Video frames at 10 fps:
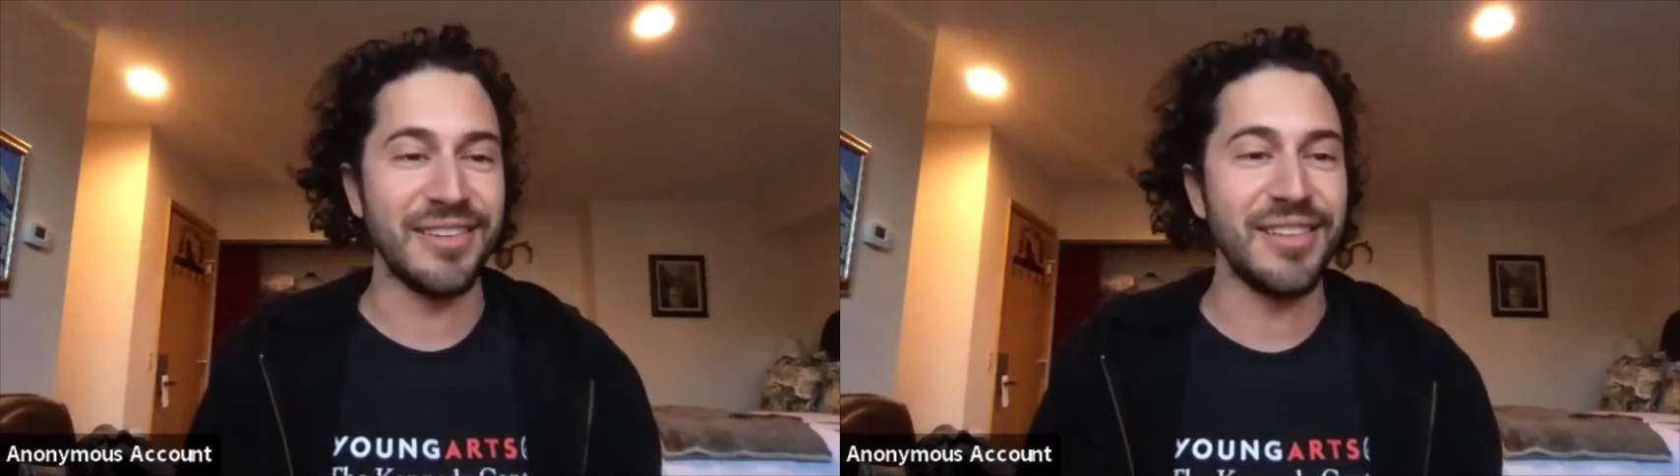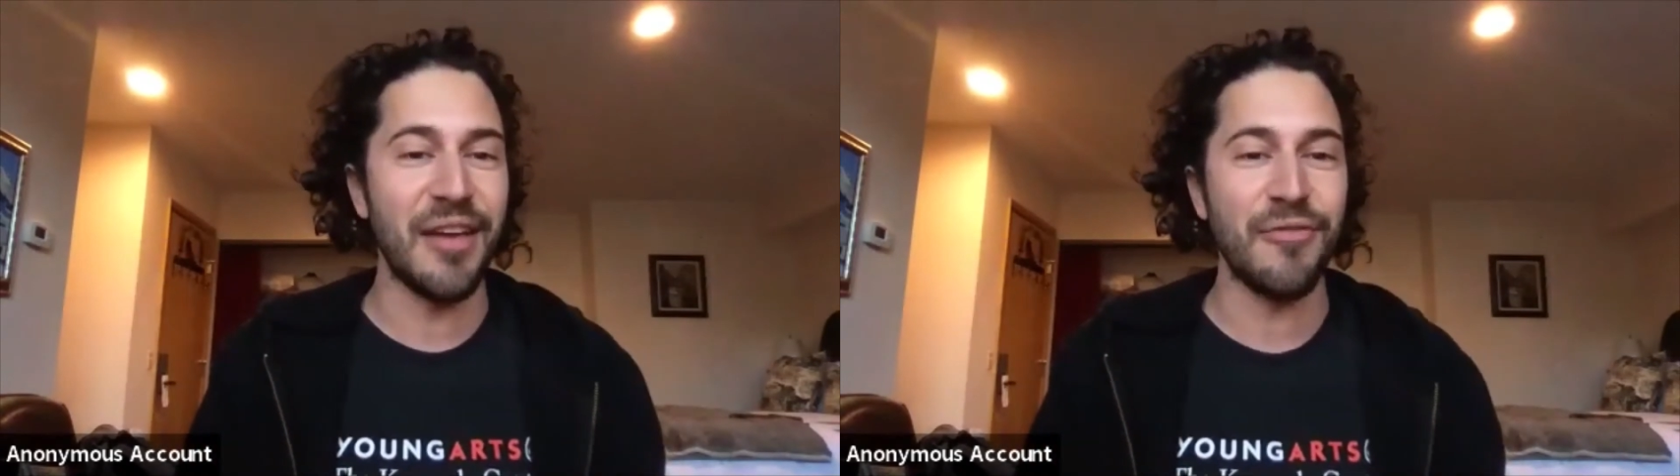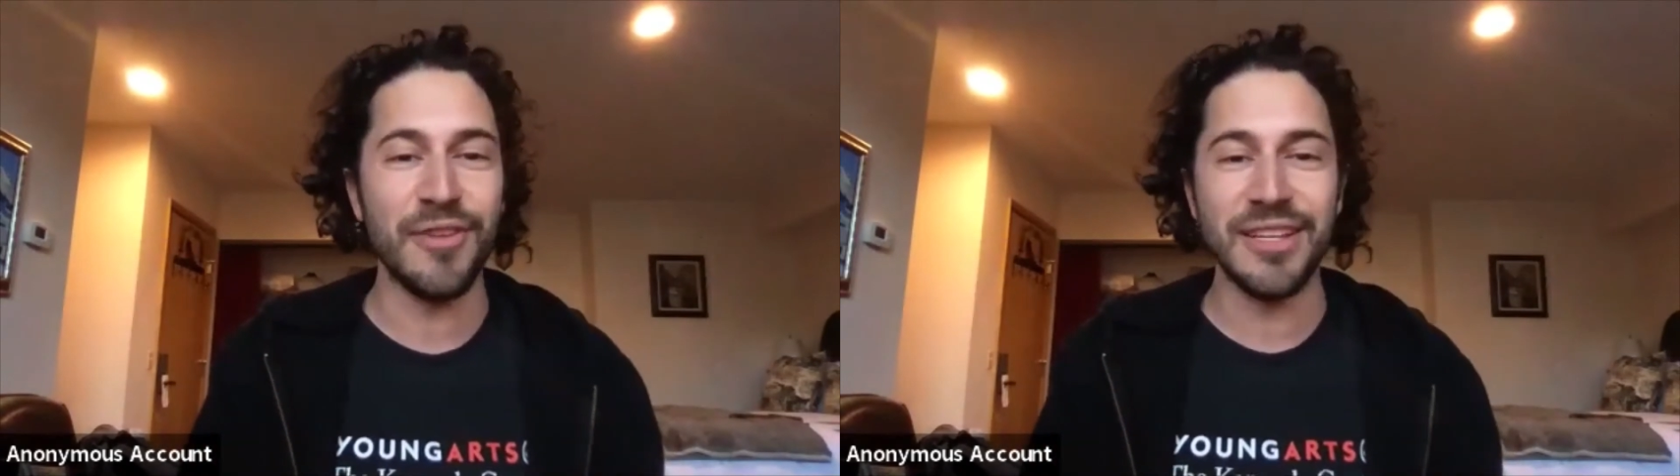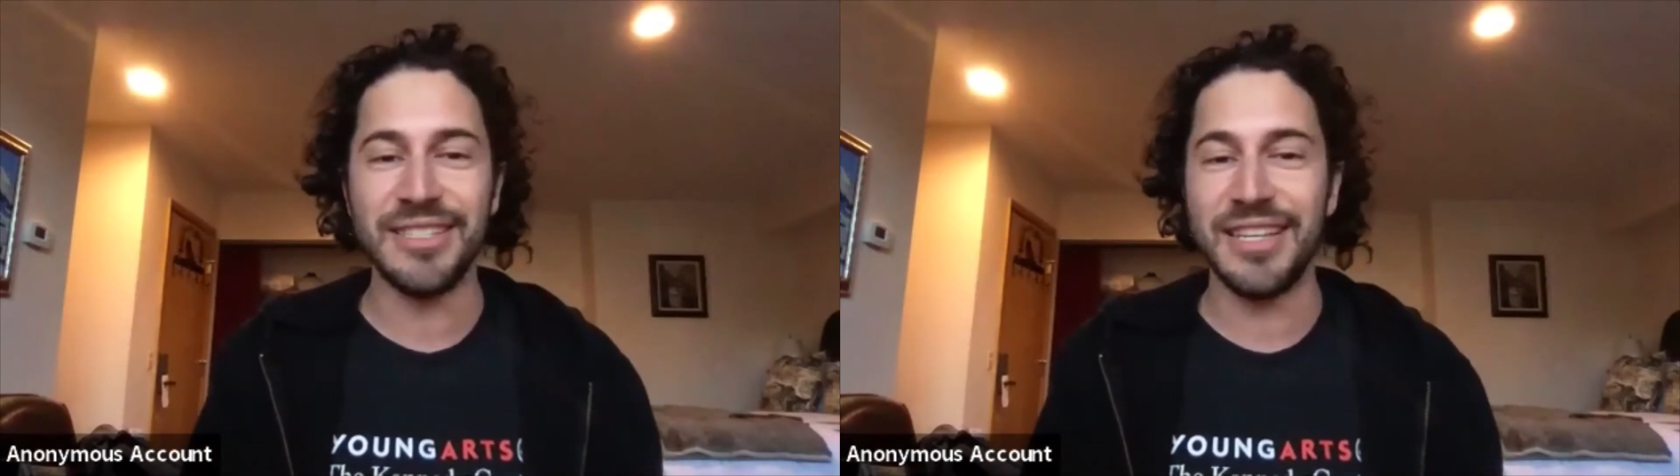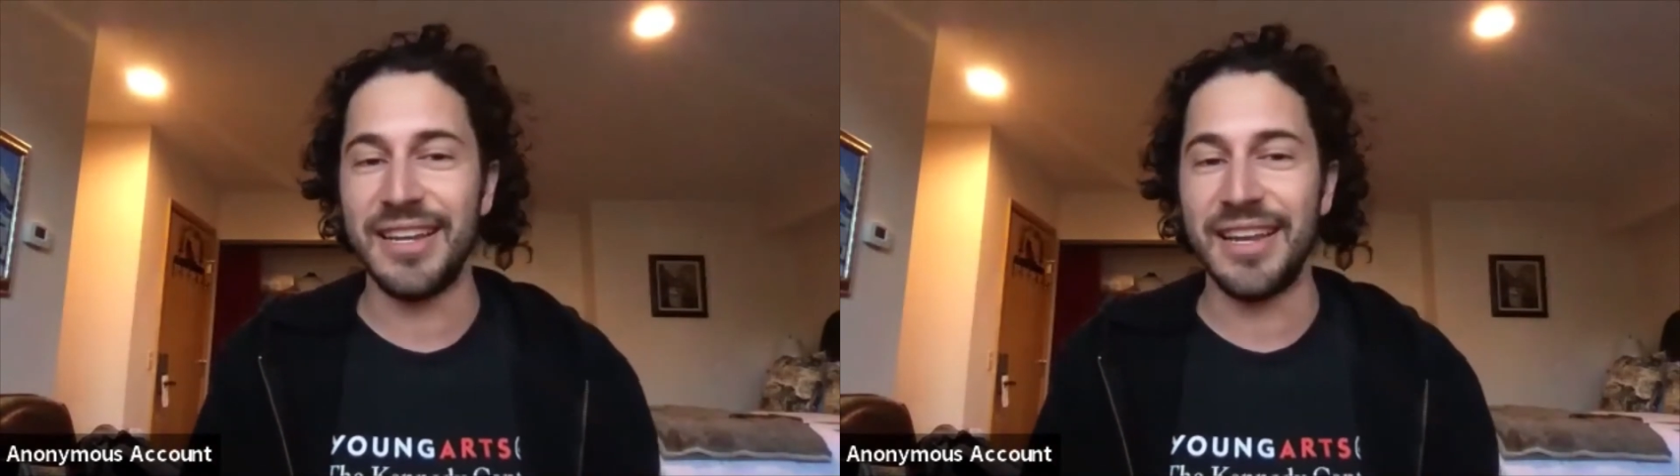life is.
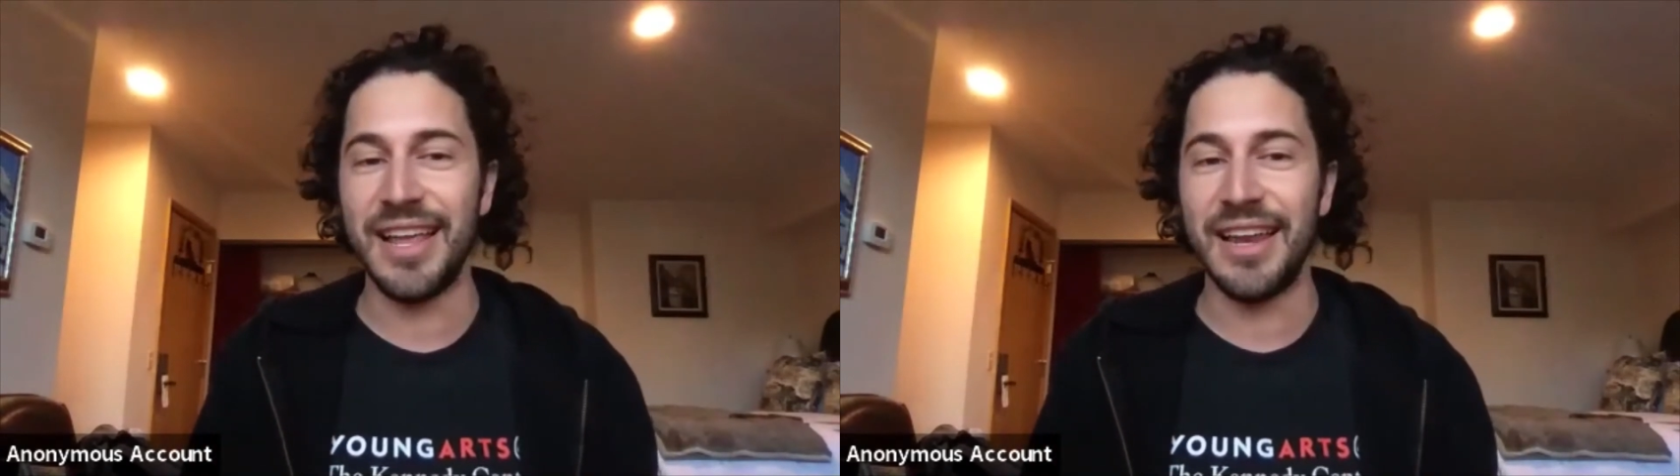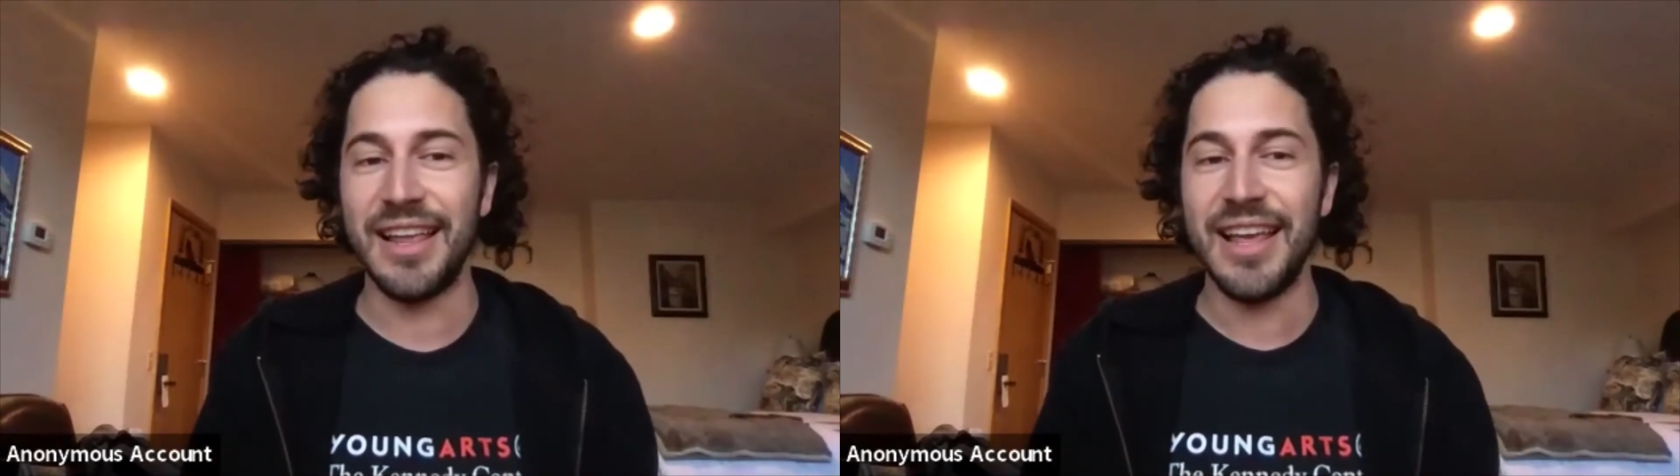And